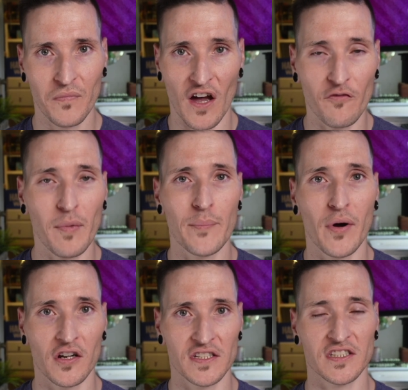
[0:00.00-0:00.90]
of
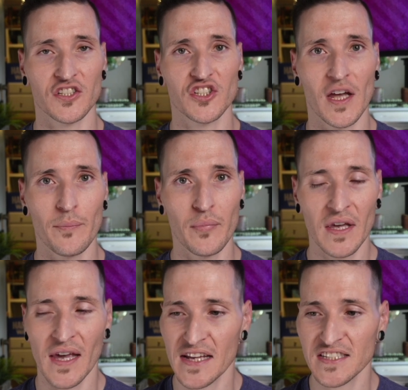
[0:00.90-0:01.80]
bipartisanship
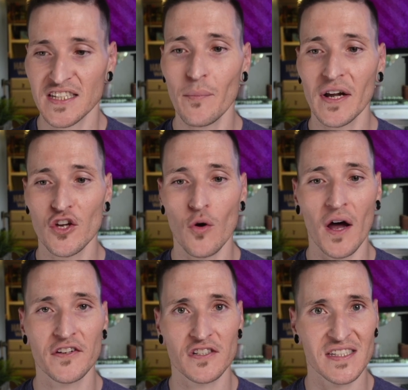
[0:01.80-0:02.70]
and somebody who
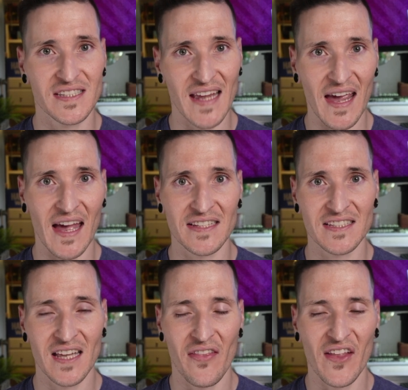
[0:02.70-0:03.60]

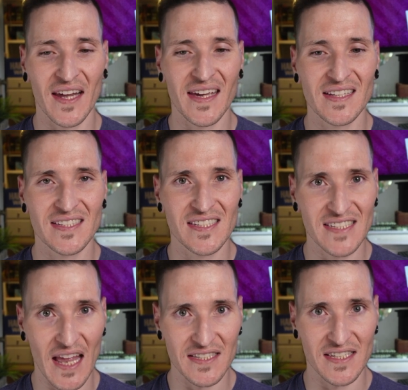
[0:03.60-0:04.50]
understands that a
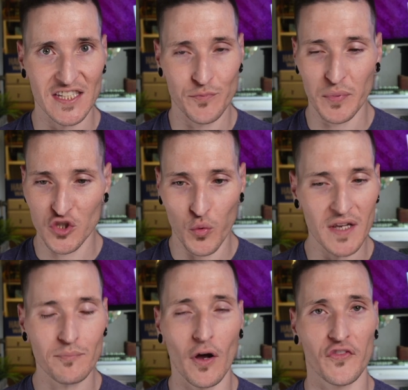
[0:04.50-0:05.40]
consensus
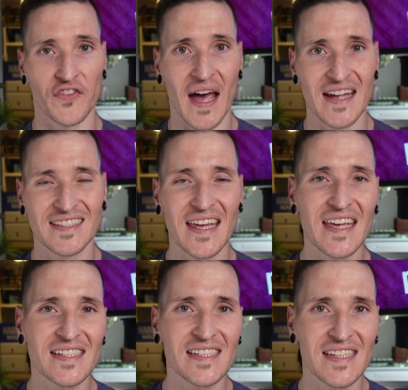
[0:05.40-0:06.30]
between both sides
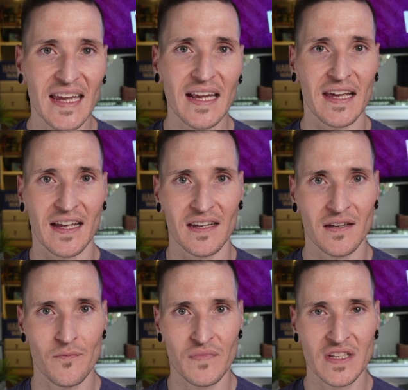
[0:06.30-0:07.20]
is needed
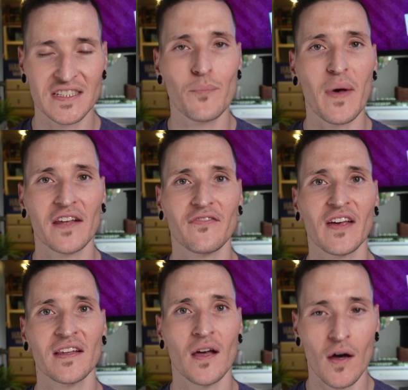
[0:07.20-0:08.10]
to
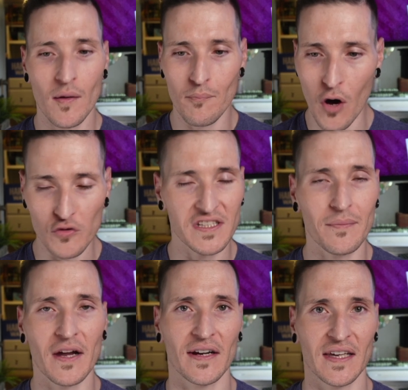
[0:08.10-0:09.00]
benefit most
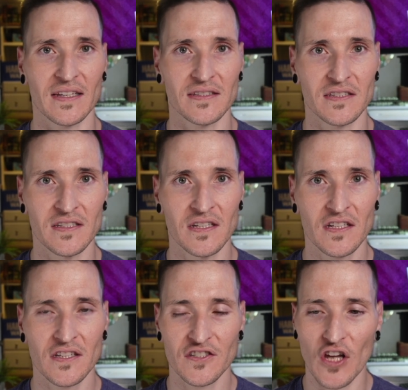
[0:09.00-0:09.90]
Americans.
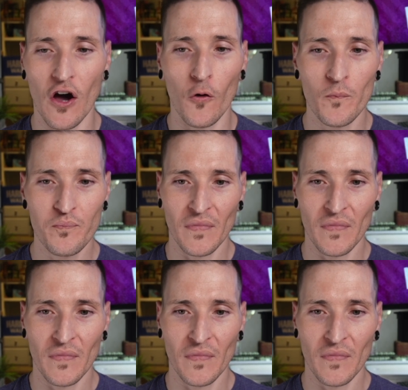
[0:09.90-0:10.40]
So,